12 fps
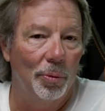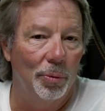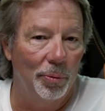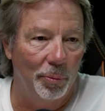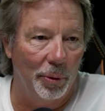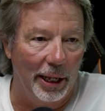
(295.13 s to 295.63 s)

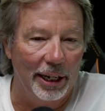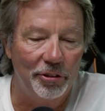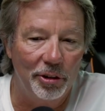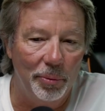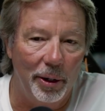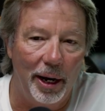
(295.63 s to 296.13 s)
Well,
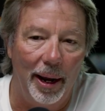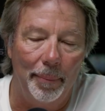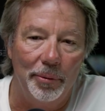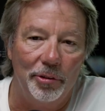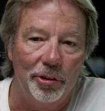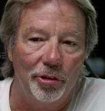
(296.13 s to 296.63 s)
actually what
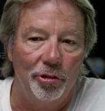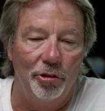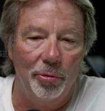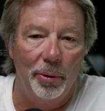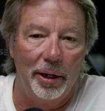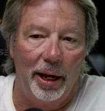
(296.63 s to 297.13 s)
happens is you
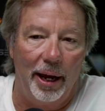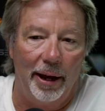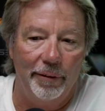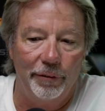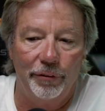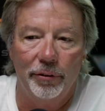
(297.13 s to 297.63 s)
would
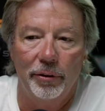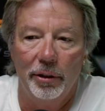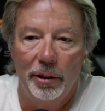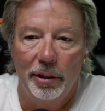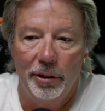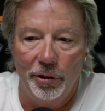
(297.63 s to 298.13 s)
have
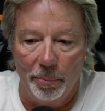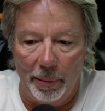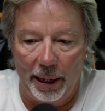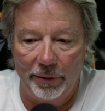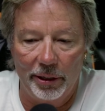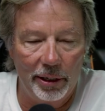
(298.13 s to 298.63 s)
your
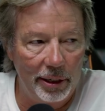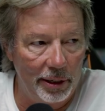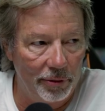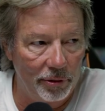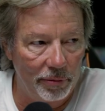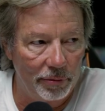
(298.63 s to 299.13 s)
mounting adhesive.